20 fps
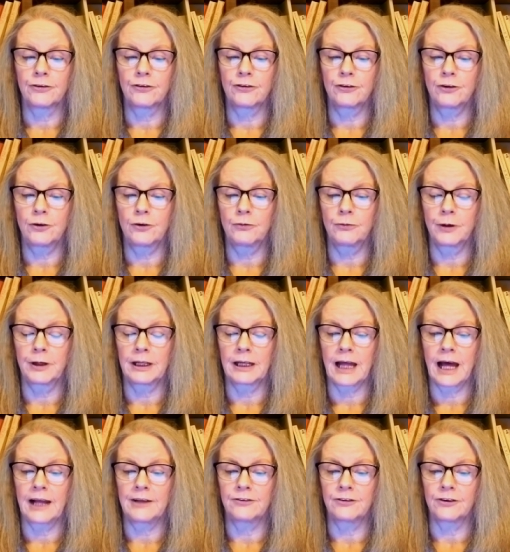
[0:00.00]
soon
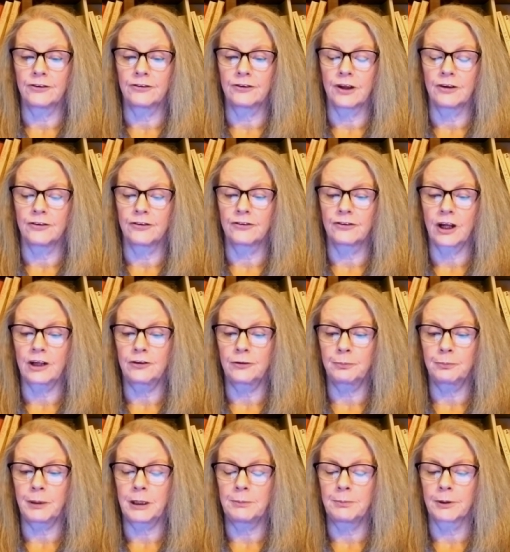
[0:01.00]
realizes that such
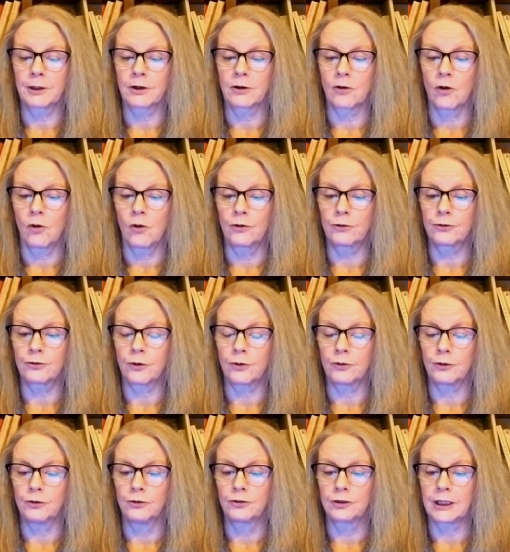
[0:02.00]
people are also
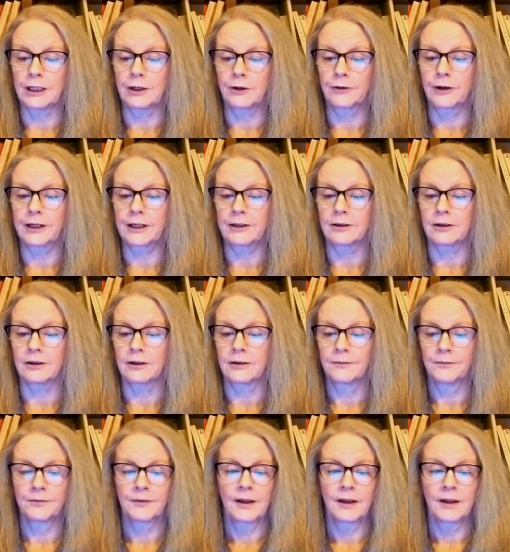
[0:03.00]
usually critical,